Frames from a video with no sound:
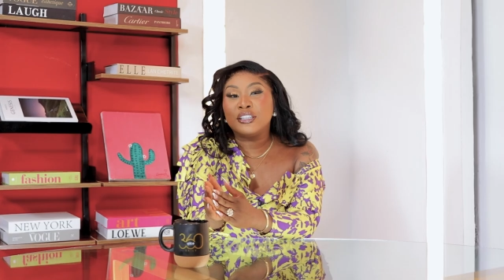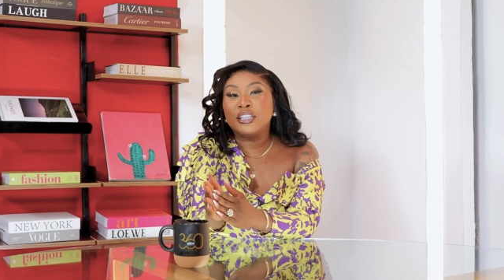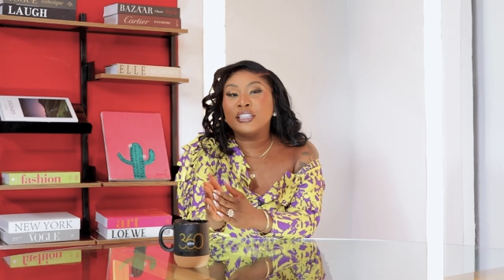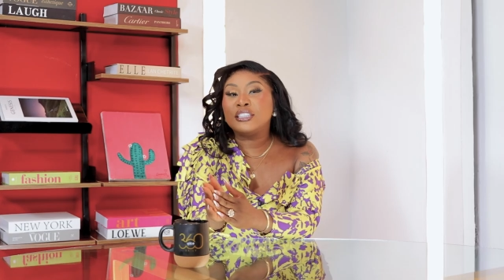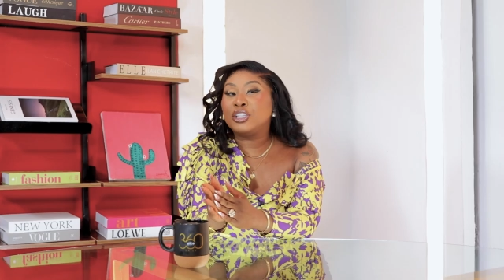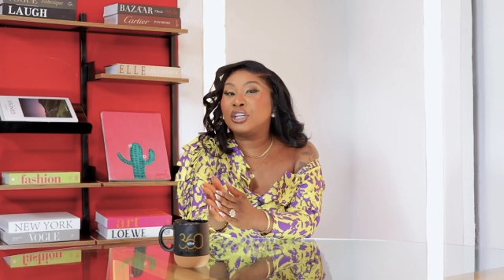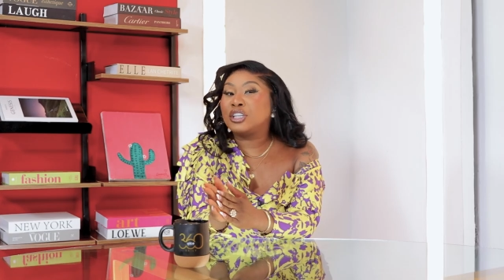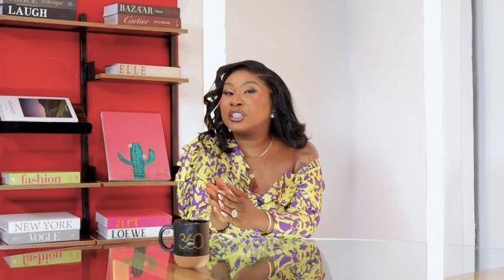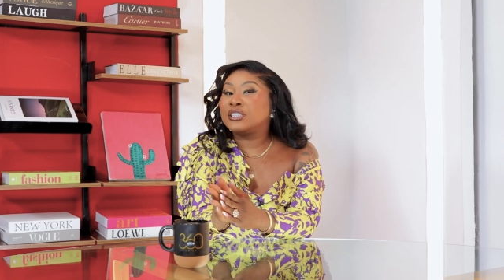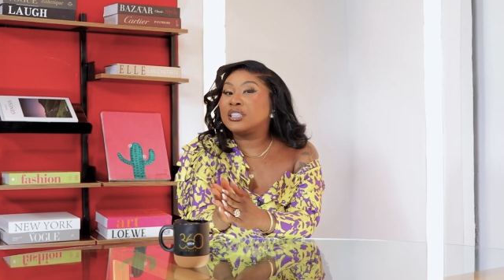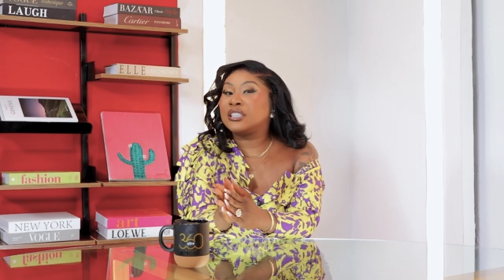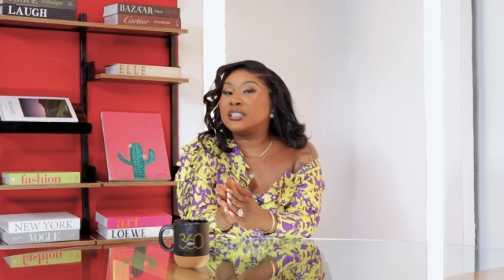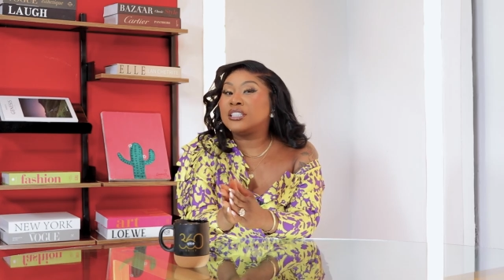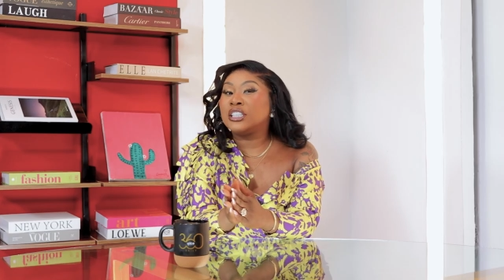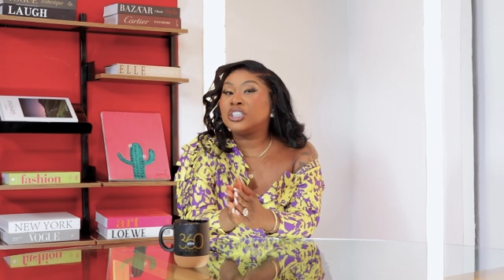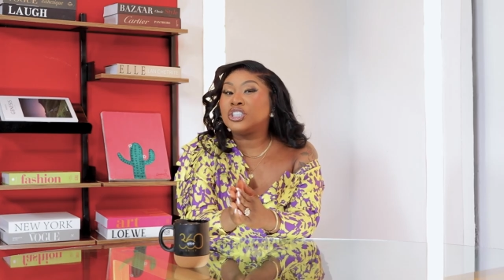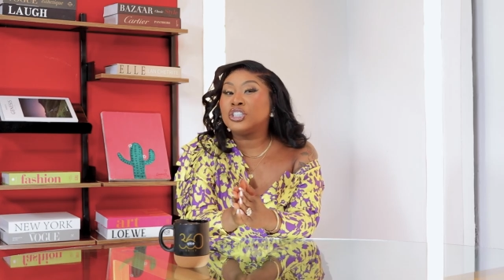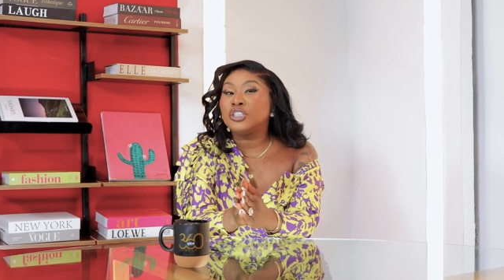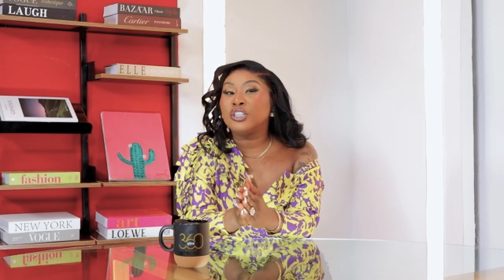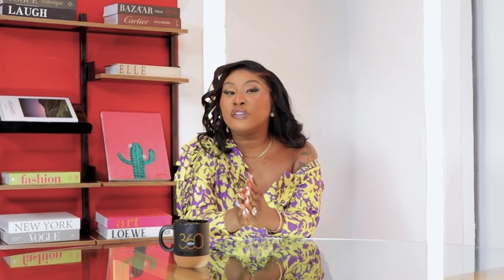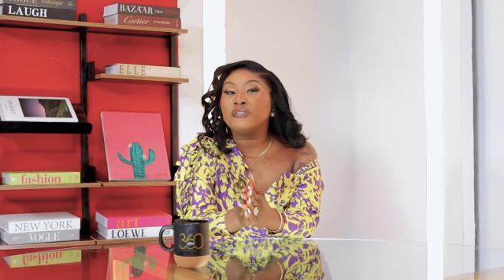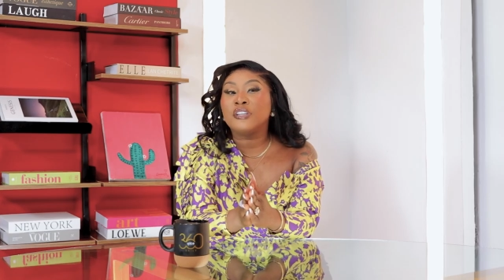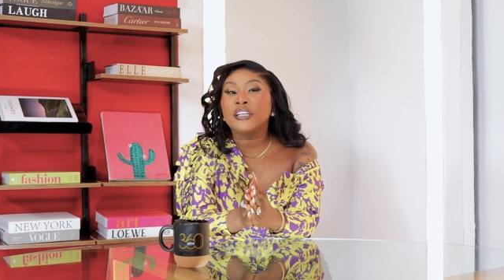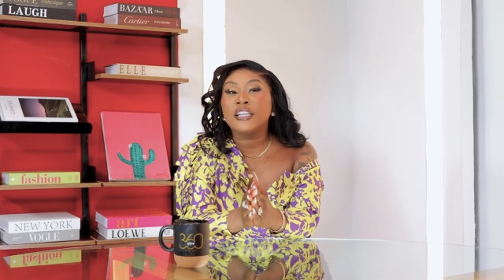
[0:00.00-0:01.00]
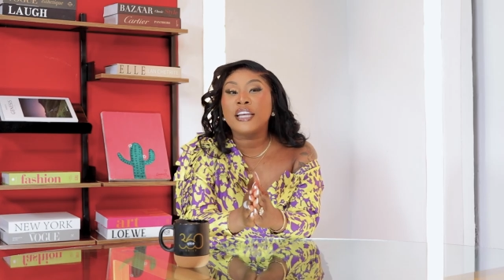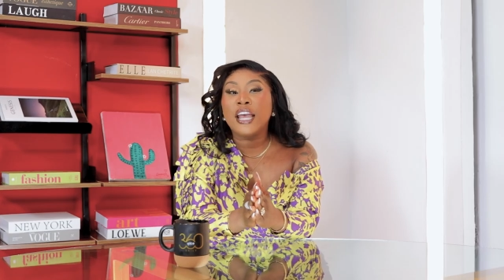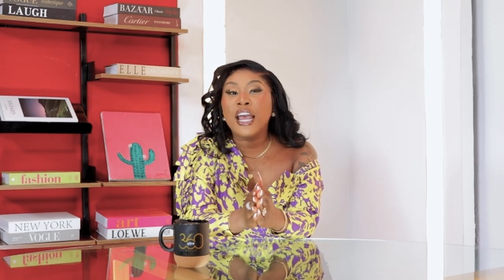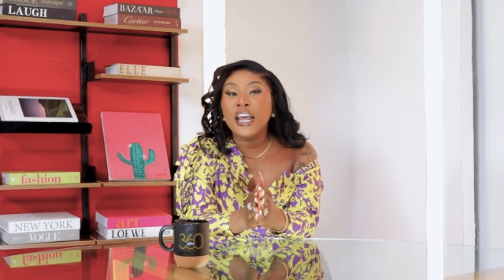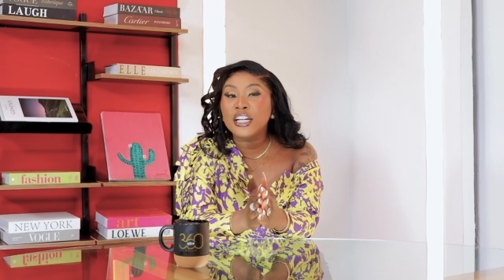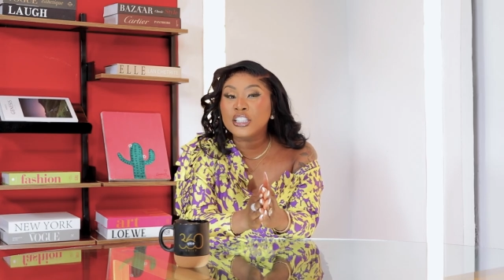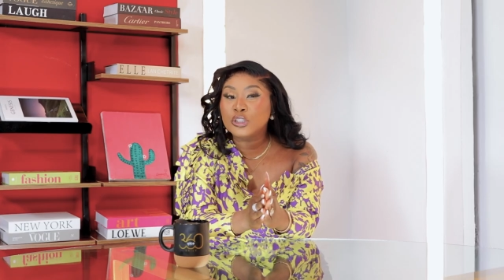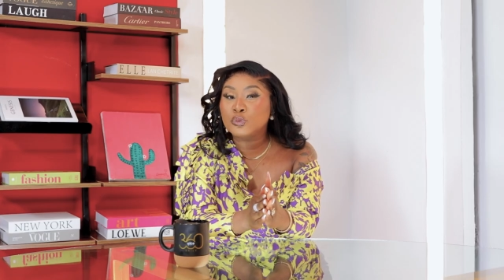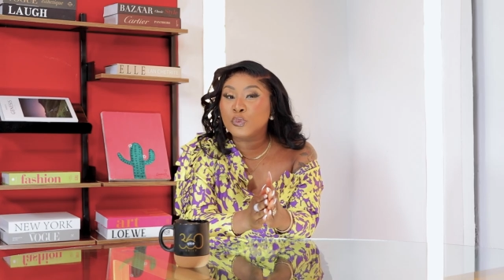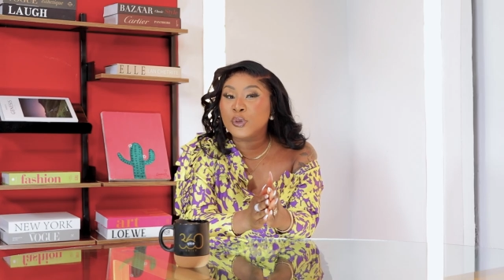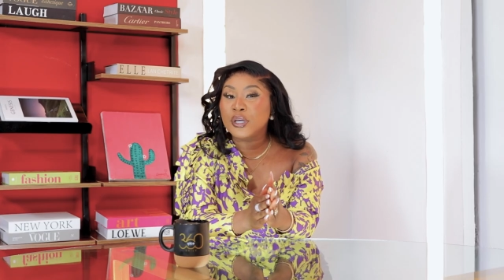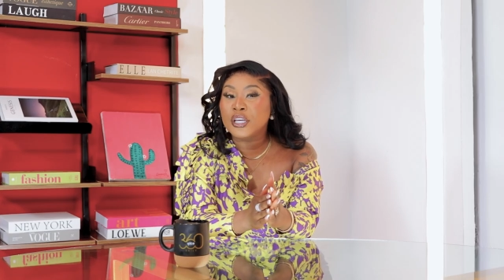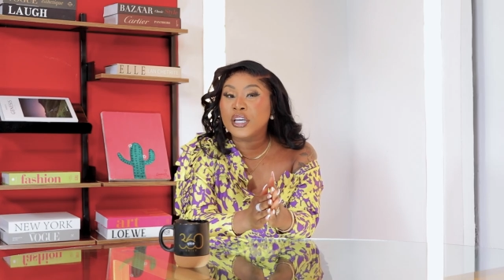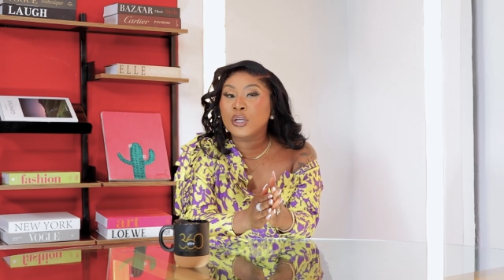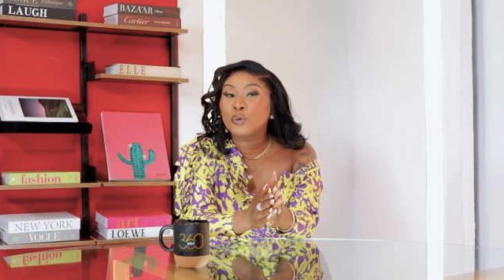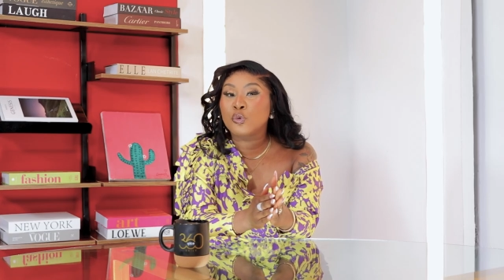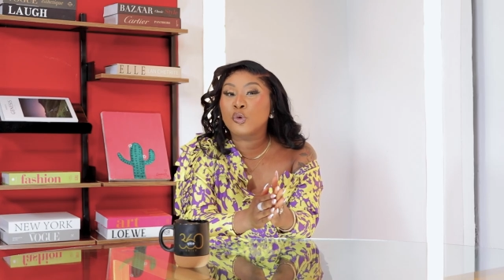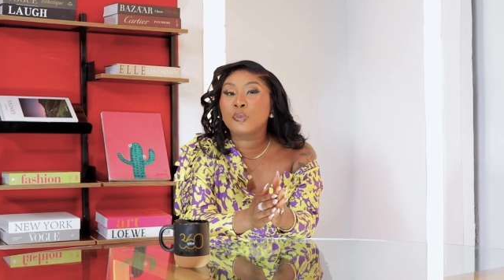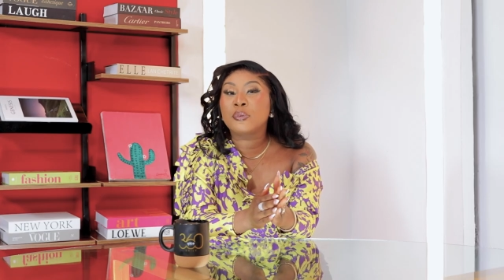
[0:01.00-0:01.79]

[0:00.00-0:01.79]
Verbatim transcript: This year's edition of the Canex Weekend